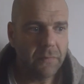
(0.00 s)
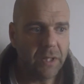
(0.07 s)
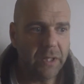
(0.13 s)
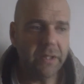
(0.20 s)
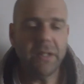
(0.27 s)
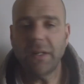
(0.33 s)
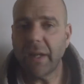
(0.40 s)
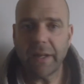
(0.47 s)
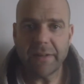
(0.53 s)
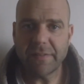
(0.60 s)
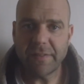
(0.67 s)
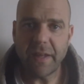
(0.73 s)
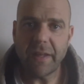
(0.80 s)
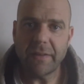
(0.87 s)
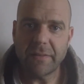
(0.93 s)
in the United
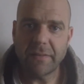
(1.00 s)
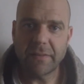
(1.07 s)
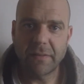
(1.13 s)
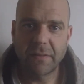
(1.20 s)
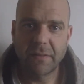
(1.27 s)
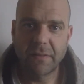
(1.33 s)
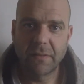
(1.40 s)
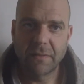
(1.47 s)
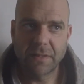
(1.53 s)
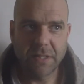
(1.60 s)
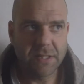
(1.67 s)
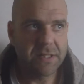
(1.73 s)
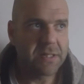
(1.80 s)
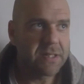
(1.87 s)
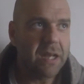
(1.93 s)
States.
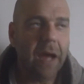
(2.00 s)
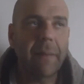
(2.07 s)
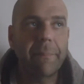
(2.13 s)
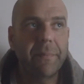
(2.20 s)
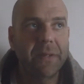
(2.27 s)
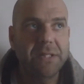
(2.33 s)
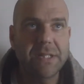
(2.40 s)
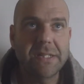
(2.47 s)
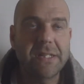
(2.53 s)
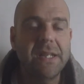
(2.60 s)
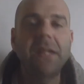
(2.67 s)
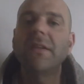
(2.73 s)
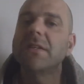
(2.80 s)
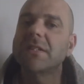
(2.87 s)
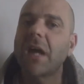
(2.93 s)
She's
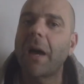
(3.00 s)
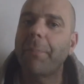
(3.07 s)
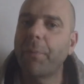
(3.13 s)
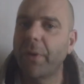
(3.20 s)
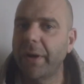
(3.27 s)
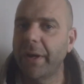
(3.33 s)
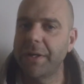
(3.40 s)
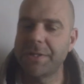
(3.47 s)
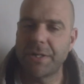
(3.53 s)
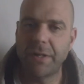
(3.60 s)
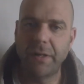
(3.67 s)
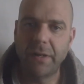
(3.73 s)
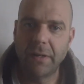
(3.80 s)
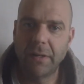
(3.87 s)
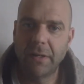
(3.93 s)
in the top
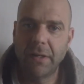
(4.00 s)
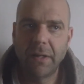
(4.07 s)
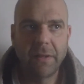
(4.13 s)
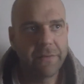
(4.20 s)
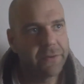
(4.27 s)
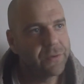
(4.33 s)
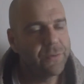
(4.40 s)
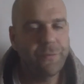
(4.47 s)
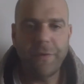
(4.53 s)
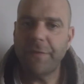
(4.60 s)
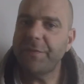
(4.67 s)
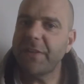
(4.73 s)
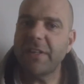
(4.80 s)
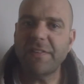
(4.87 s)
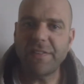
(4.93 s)
100. There's
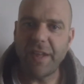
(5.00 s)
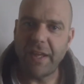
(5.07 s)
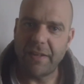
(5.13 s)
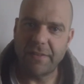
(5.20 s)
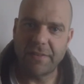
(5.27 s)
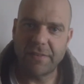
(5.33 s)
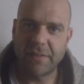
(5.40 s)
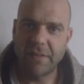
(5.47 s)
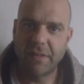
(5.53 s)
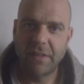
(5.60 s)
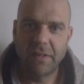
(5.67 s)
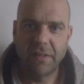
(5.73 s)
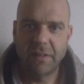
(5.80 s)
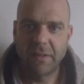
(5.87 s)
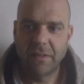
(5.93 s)
50 states.
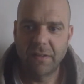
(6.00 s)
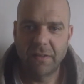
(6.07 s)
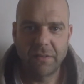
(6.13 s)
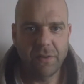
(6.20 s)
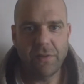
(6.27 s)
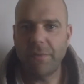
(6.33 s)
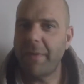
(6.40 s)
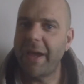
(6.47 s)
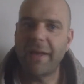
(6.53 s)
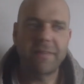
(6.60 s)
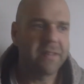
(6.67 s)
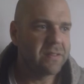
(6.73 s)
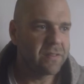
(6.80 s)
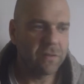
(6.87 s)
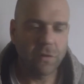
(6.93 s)
Do the math,
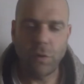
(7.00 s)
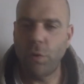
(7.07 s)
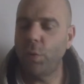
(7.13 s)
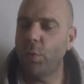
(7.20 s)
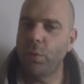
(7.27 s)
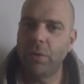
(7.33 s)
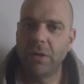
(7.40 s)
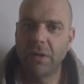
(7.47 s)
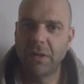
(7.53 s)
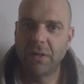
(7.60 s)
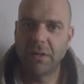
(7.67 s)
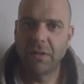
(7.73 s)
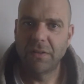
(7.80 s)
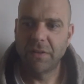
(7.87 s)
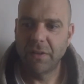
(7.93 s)
it's two
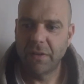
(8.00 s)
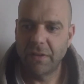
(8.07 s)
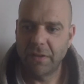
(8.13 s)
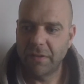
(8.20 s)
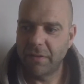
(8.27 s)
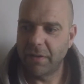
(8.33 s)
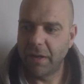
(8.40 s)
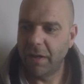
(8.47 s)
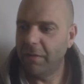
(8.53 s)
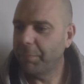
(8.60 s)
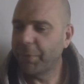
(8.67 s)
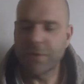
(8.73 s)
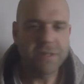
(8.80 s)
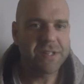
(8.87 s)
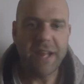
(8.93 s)

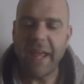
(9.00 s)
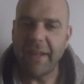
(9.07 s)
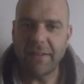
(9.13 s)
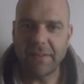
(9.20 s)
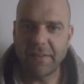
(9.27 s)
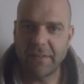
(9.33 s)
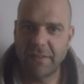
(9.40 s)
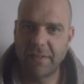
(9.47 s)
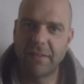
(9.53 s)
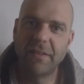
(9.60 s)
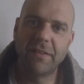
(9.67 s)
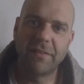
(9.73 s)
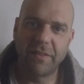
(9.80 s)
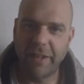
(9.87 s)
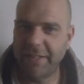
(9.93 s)
per state,
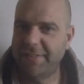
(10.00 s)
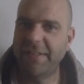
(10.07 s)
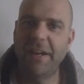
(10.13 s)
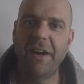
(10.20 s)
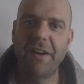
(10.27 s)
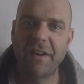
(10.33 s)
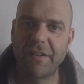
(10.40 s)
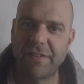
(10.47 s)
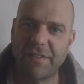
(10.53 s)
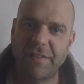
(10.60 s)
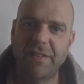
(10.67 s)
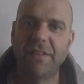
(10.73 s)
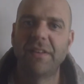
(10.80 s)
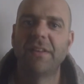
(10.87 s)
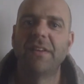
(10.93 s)
like
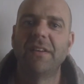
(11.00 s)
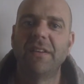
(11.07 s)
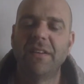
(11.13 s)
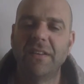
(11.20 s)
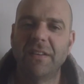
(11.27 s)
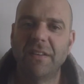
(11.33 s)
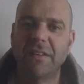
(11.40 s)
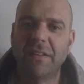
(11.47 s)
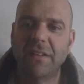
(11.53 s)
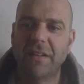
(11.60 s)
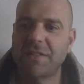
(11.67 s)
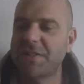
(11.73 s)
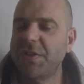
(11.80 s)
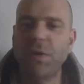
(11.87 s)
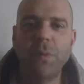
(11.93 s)
senators.
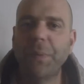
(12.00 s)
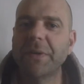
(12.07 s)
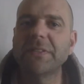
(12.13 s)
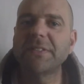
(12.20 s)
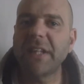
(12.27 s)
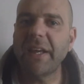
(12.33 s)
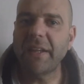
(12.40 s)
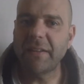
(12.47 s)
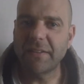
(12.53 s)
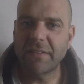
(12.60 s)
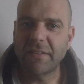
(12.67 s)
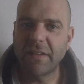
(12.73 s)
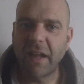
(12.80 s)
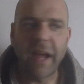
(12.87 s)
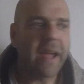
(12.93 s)
There's two per state.
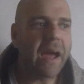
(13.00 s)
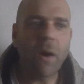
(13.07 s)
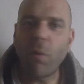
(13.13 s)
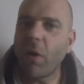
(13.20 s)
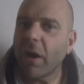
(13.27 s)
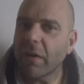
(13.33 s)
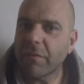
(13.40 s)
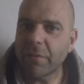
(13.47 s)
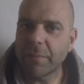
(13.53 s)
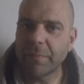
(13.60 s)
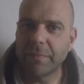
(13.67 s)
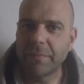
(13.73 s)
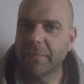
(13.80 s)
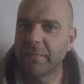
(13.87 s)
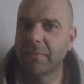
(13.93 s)
I got one of them
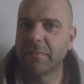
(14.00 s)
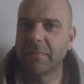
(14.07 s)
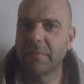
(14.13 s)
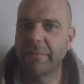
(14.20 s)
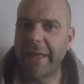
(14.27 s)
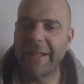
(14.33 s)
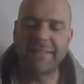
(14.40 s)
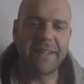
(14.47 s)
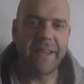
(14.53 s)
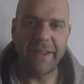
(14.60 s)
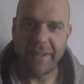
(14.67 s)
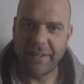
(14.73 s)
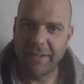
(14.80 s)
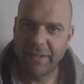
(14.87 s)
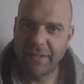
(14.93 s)
that
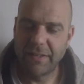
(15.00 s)
day.